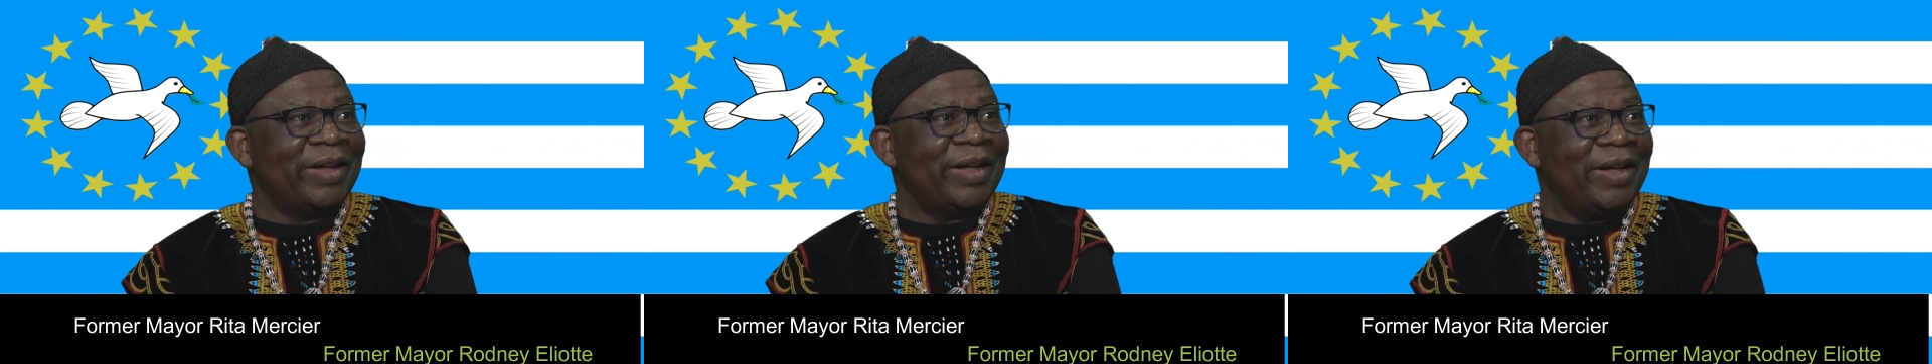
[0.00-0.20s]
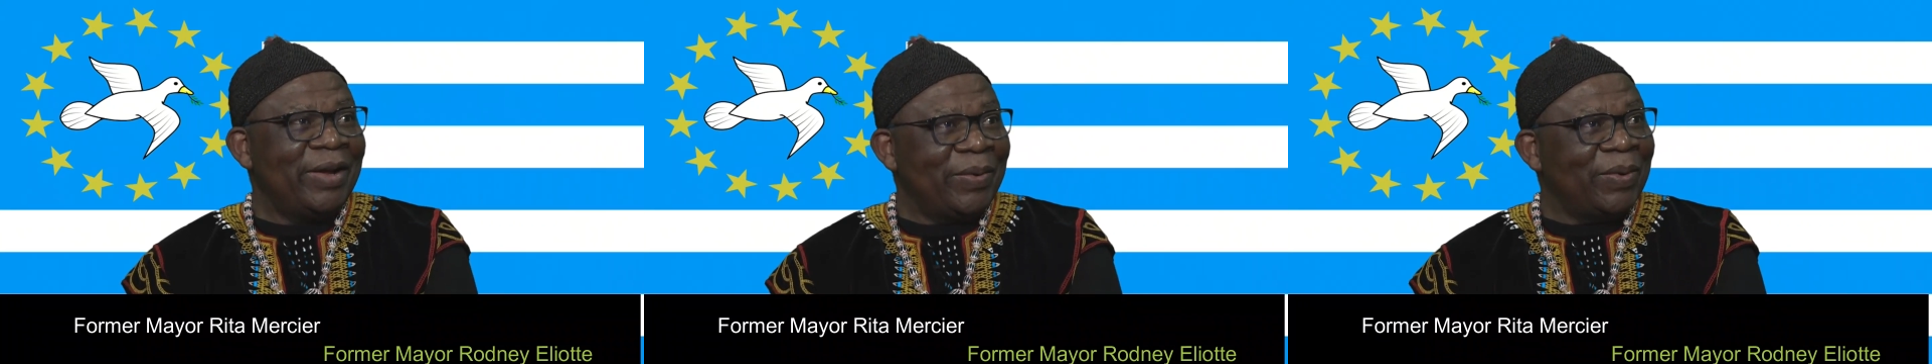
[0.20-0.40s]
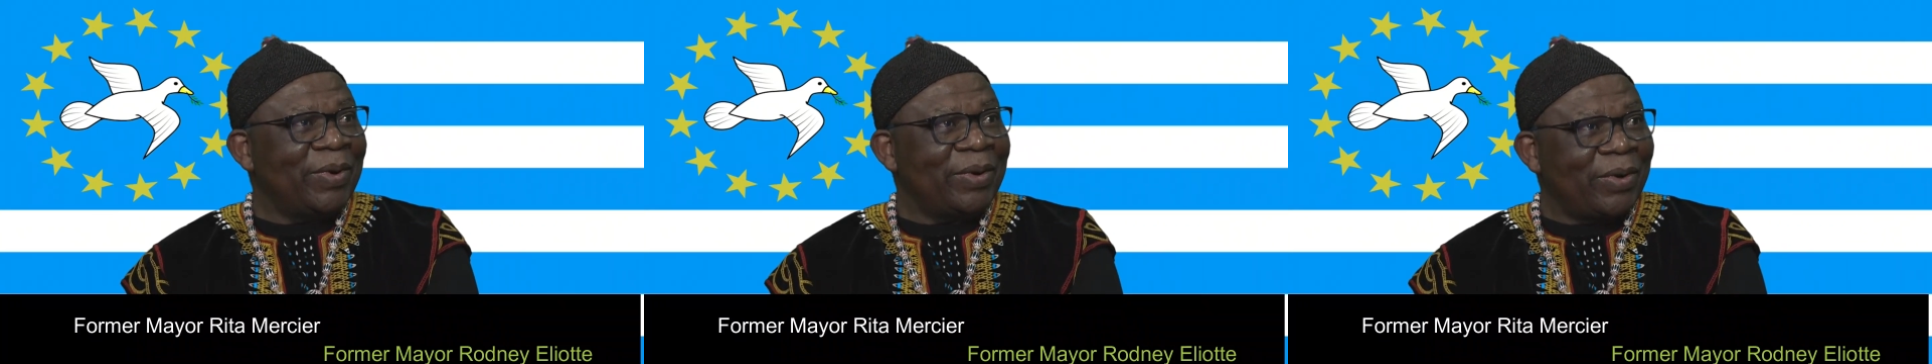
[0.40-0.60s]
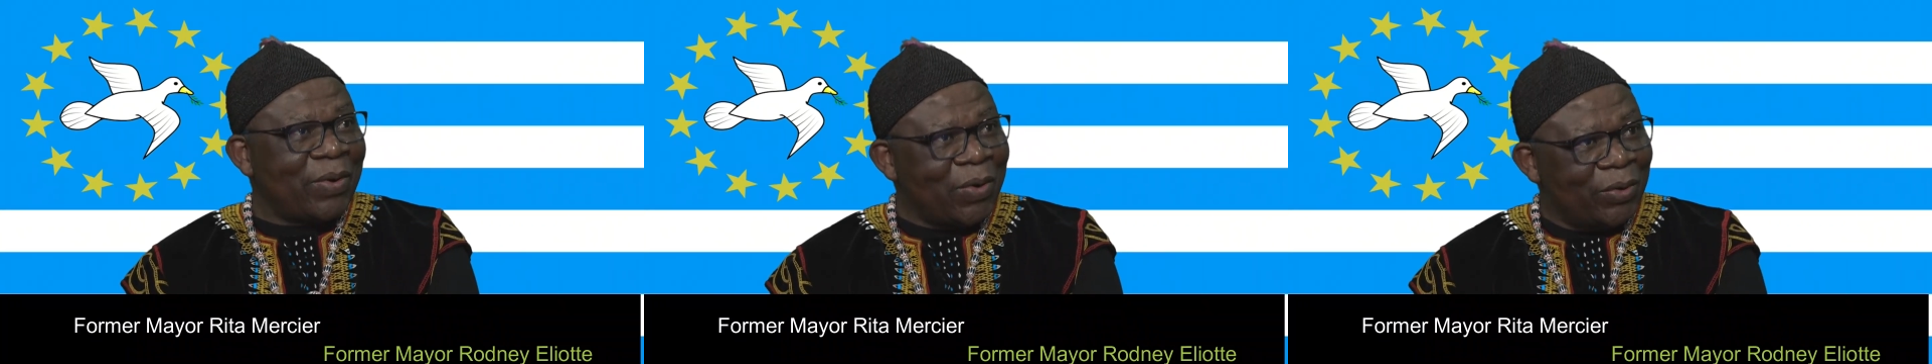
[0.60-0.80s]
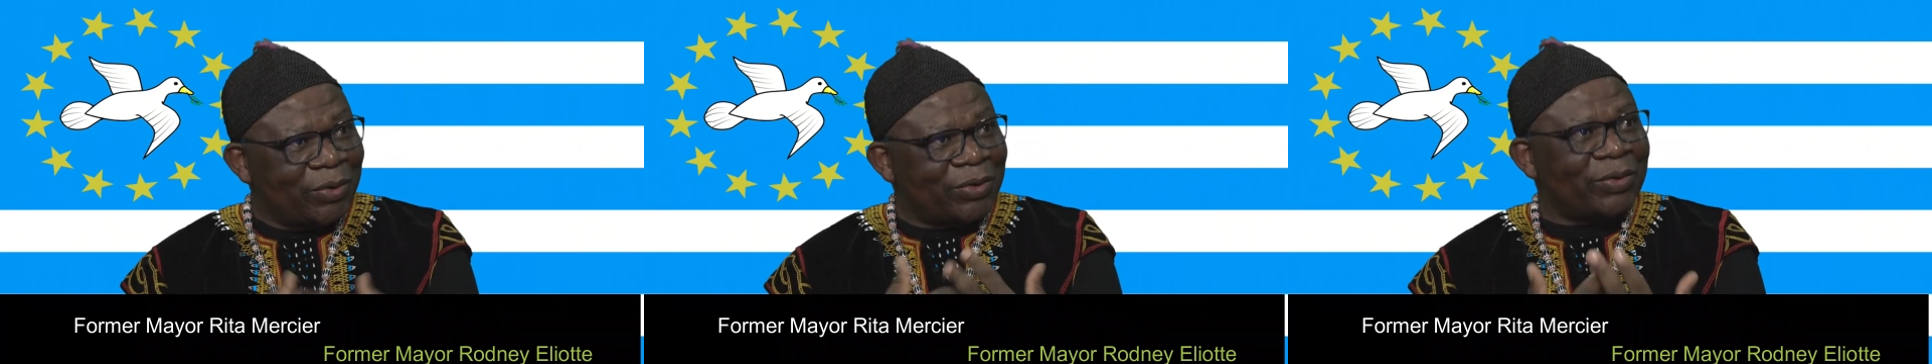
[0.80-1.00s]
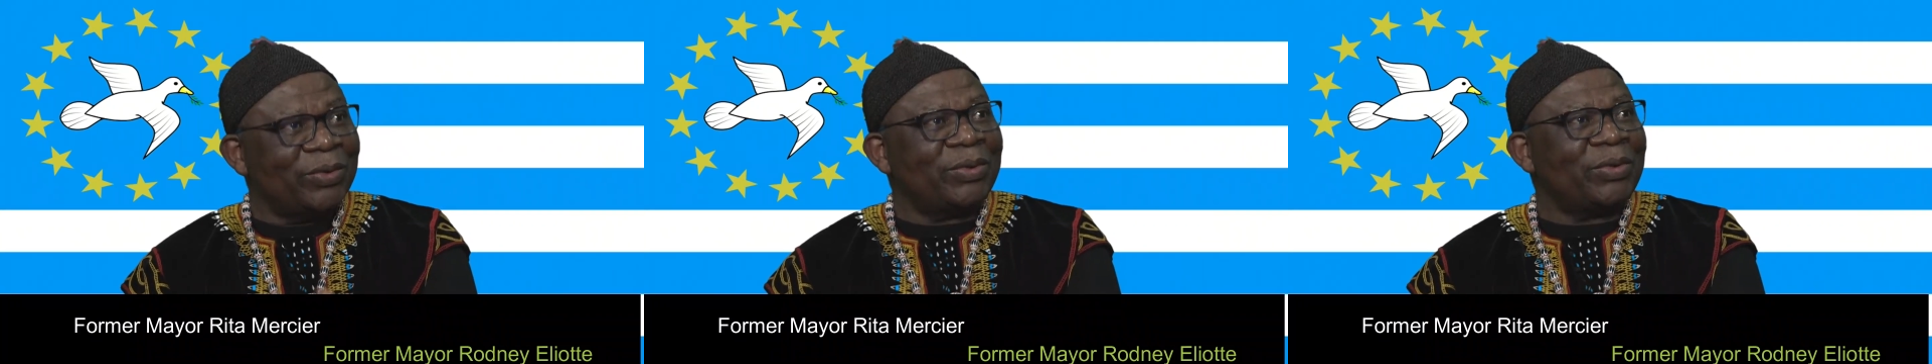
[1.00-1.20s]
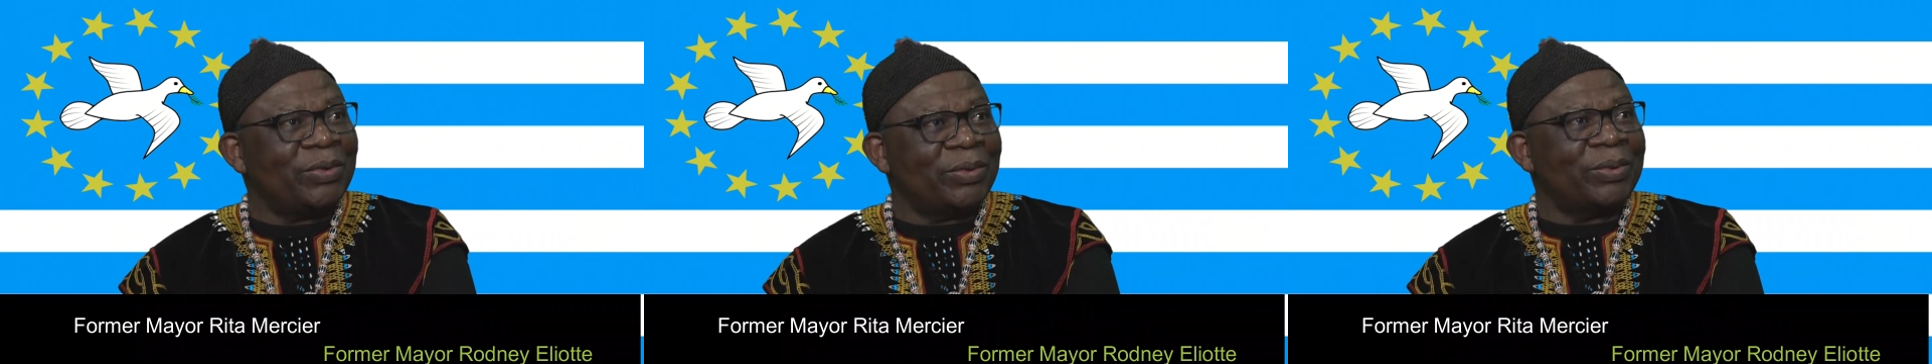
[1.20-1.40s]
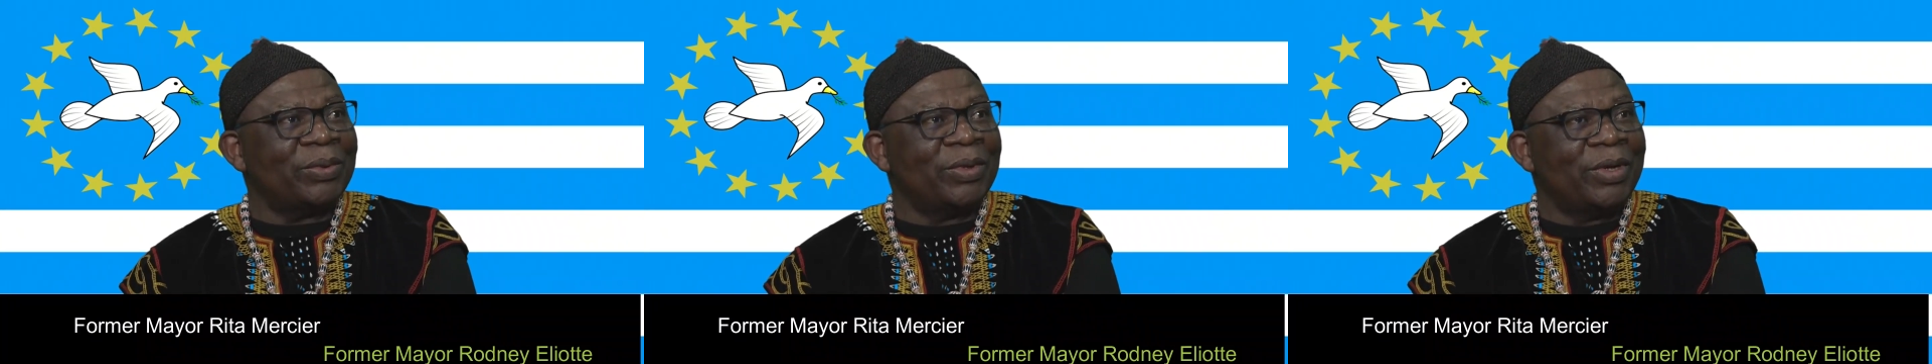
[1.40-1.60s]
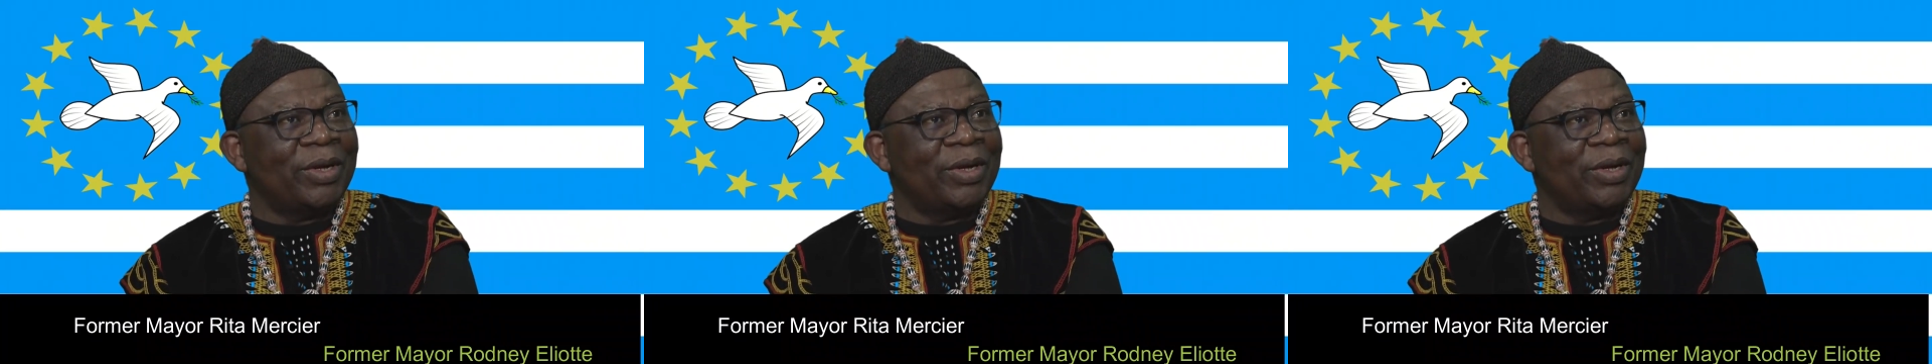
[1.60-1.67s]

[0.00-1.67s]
It will go to